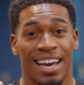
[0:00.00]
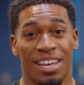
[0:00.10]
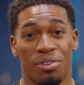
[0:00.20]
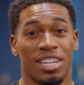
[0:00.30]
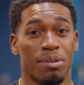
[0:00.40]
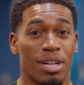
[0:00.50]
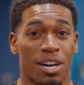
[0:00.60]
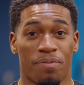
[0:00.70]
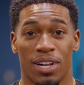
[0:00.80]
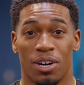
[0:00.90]
and you get the
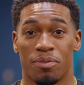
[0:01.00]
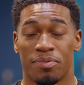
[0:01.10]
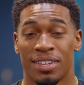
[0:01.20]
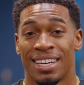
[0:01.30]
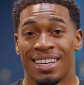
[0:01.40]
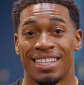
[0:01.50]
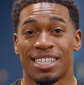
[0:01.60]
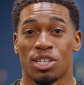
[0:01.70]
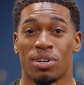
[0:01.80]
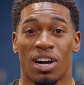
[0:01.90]
blood flow.
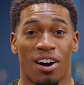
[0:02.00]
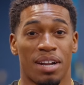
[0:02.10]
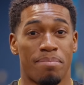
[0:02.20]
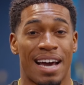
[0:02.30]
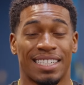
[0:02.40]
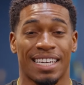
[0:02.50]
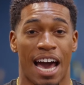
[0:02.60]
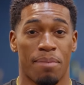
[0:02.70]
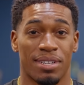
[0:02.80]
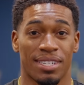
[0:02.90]
This is where all the magic
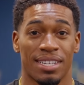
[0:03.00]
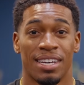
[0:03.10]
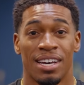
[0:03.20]
happens.